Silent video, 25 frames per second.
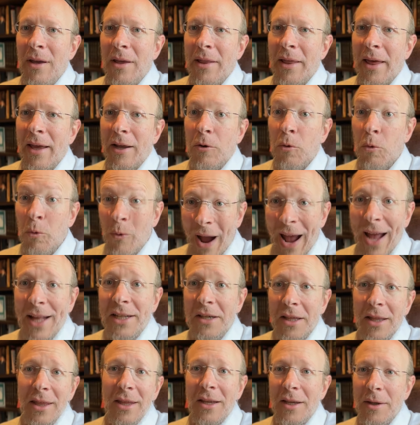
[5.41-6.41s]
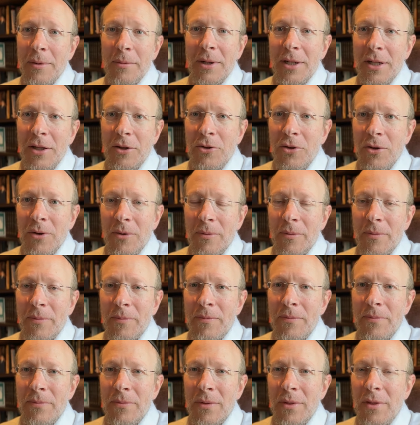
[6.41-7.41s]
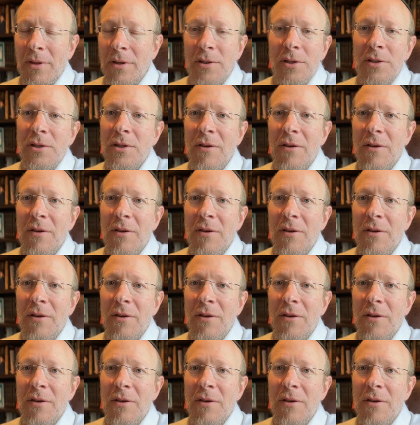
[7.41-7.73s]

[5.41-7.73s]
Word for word: Like radically committed to? This